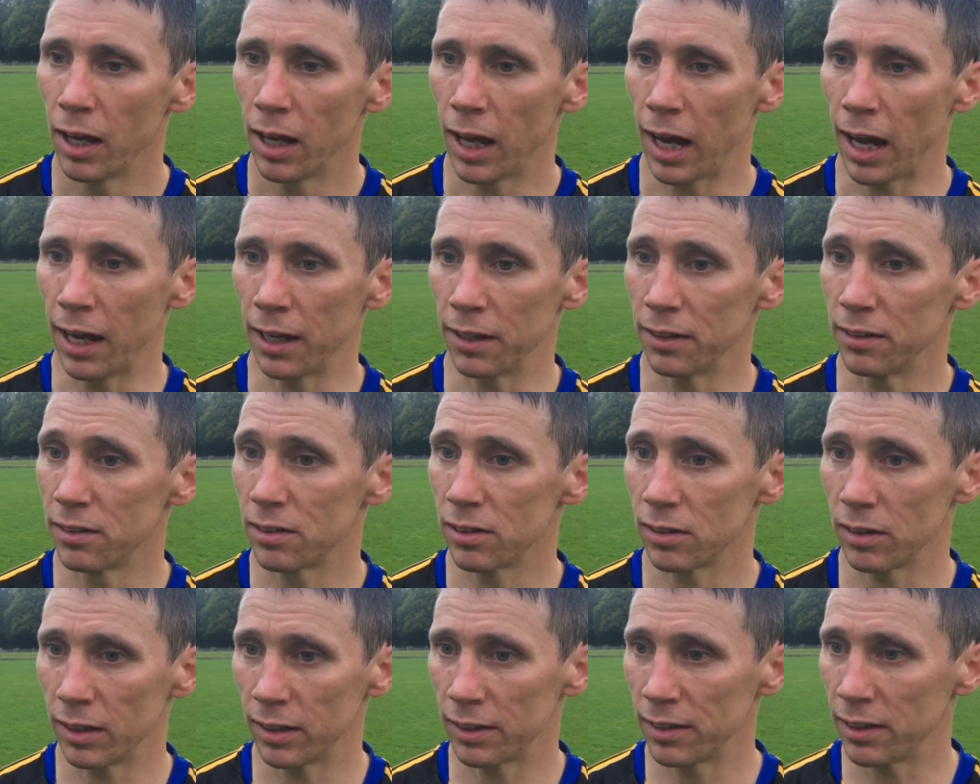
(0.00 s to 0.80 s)
And
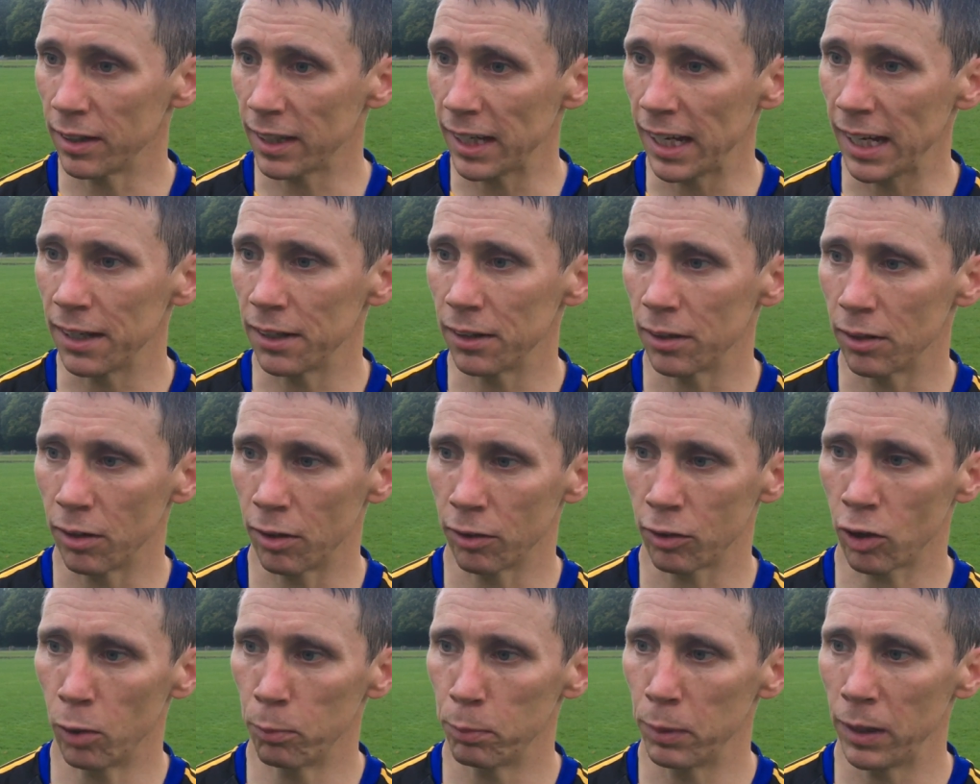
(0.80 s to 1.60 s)
again,
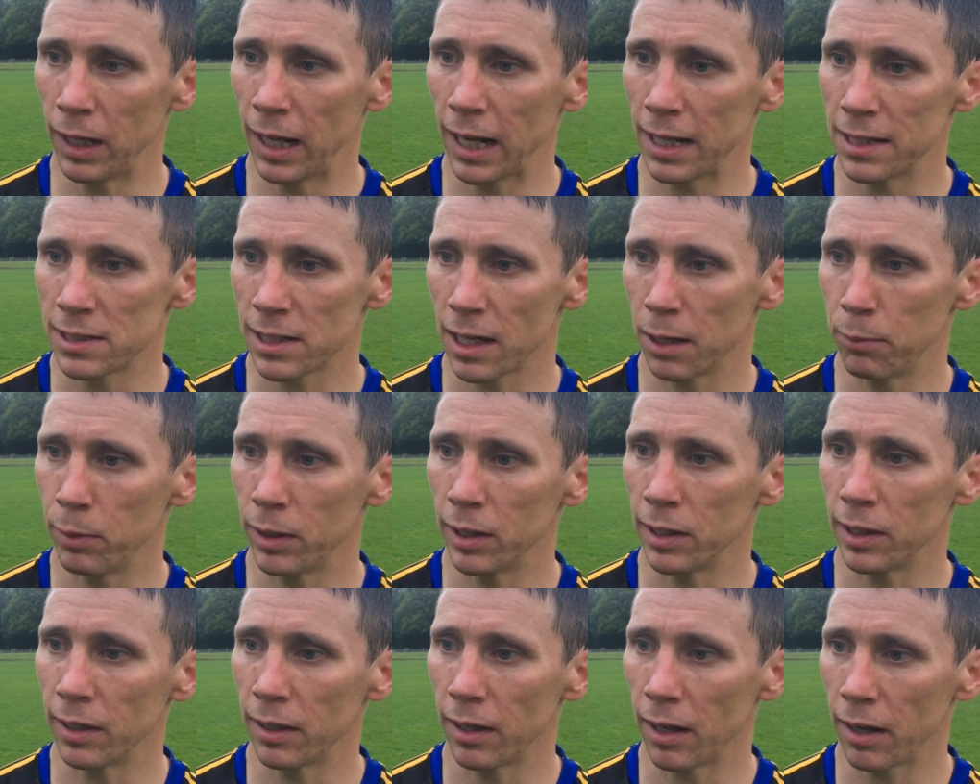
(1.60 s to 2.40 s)
a couple of lads came
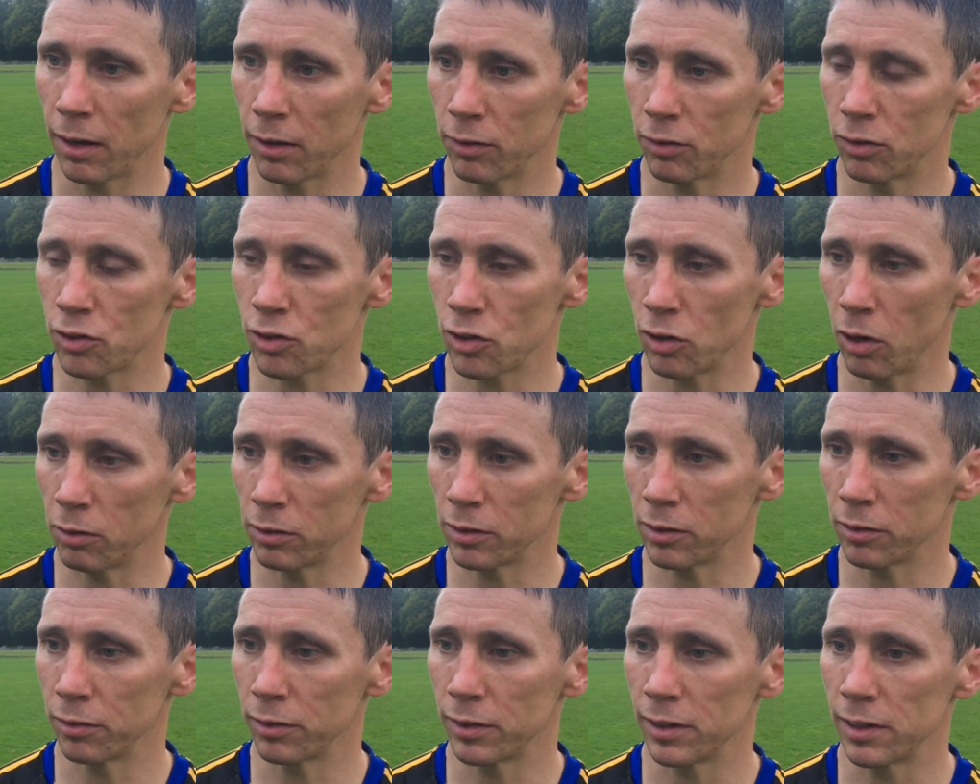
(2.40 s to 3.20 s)
in
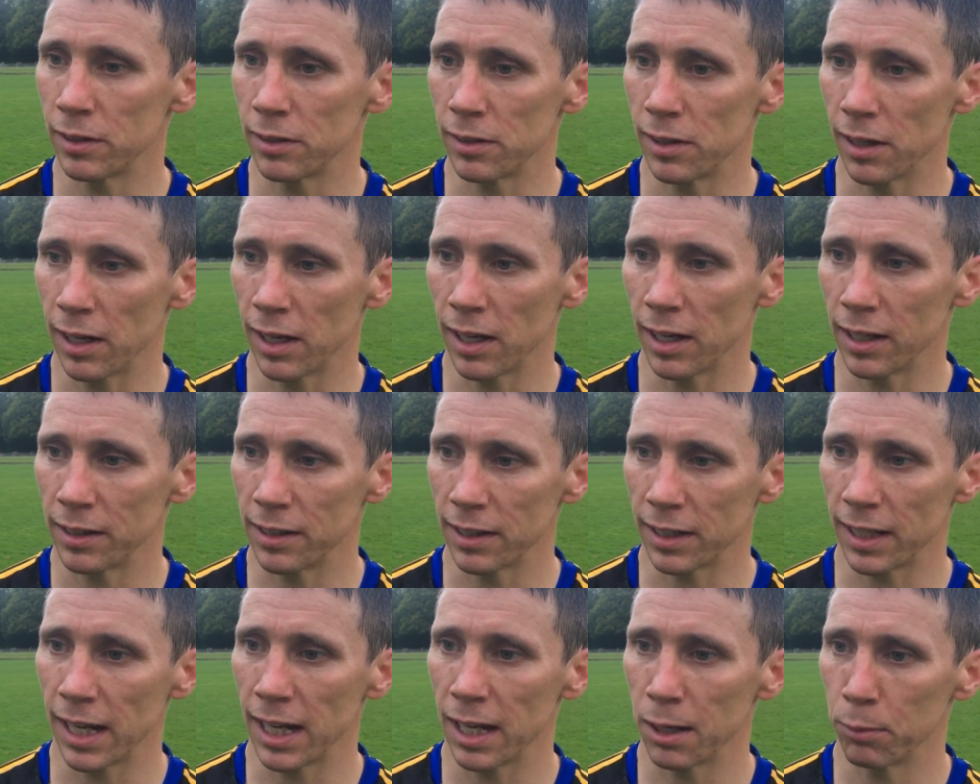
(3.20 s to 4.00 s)
throughout
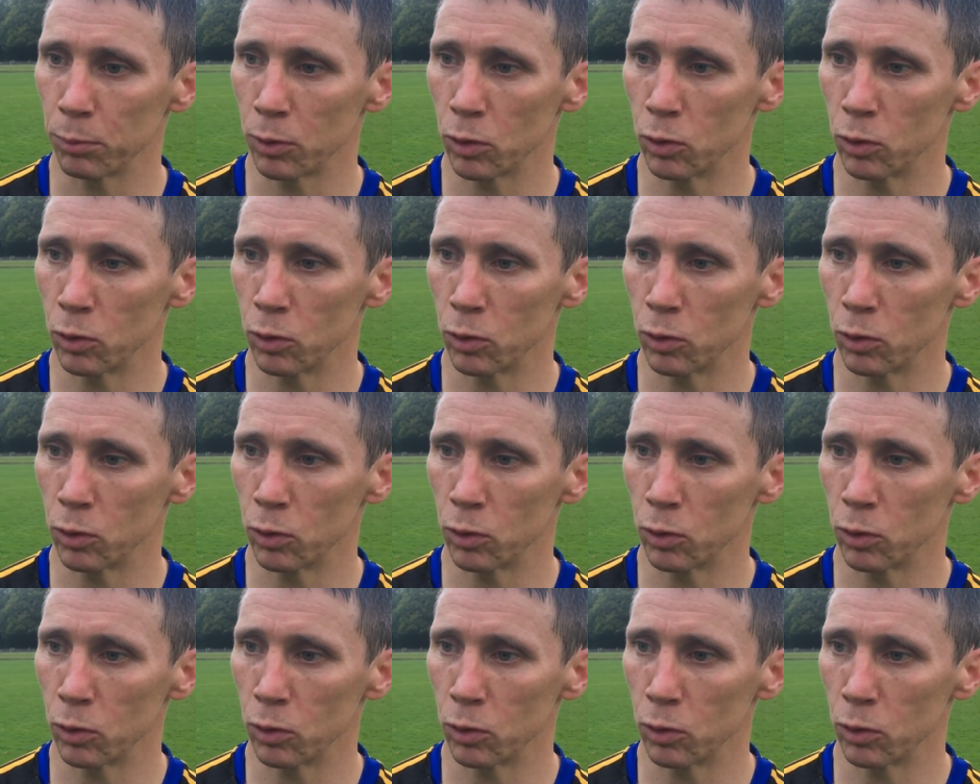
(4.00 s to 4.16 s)
the game.